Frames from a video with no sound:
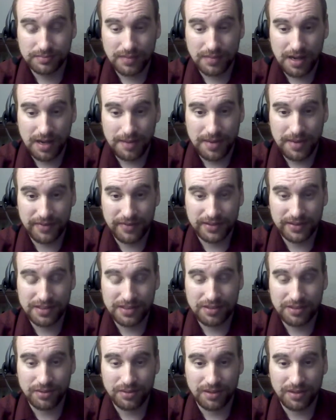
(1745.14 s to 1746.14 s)
I'm having to
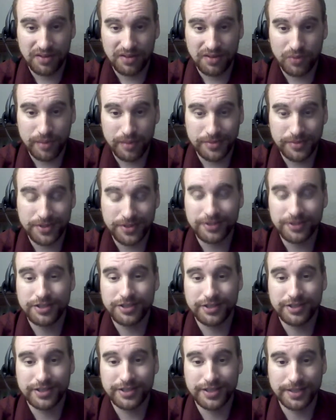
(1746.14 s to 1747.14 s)
do a lot of web
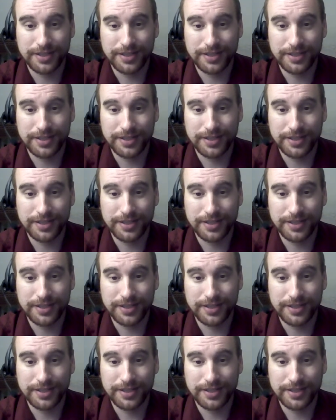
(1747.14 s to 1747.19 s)
searches